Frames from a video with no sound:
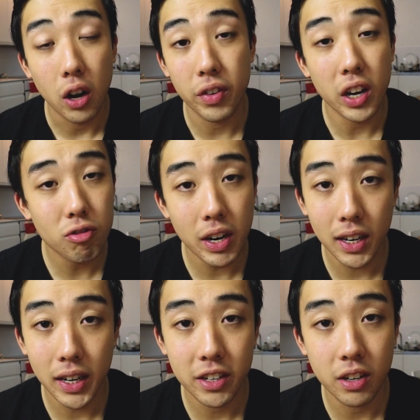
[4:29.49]
of
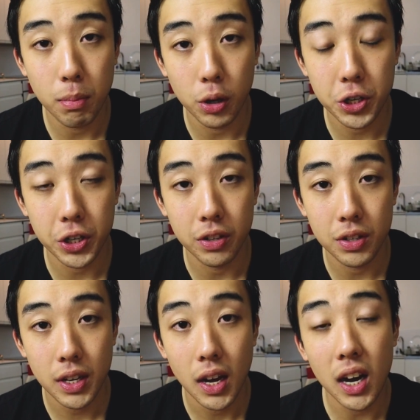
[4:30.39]
unregulated
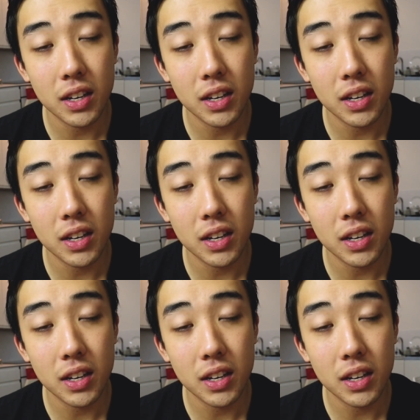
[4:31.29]
emotions,